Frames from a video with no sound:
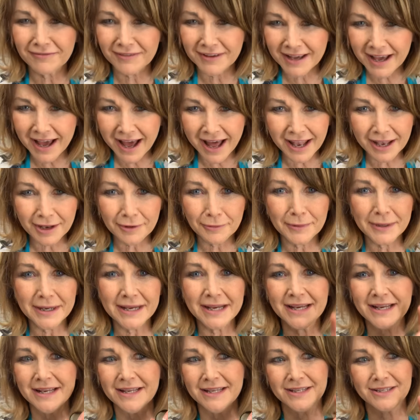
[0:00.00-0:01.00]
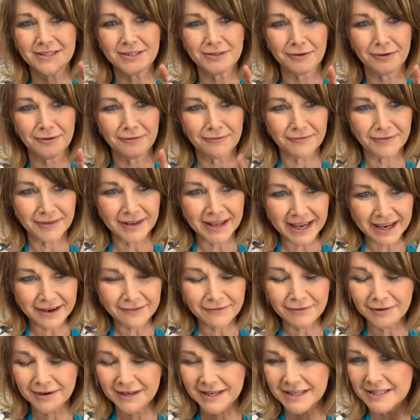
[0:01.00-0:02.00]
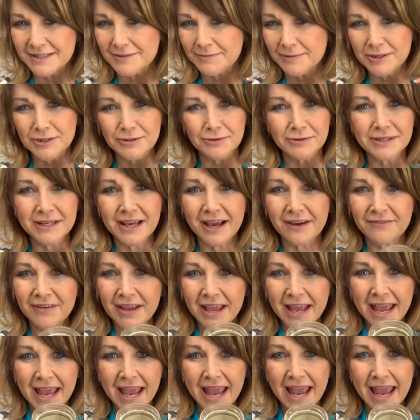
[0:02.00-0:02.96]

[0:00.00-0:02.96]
colorings or flavorings. We don't have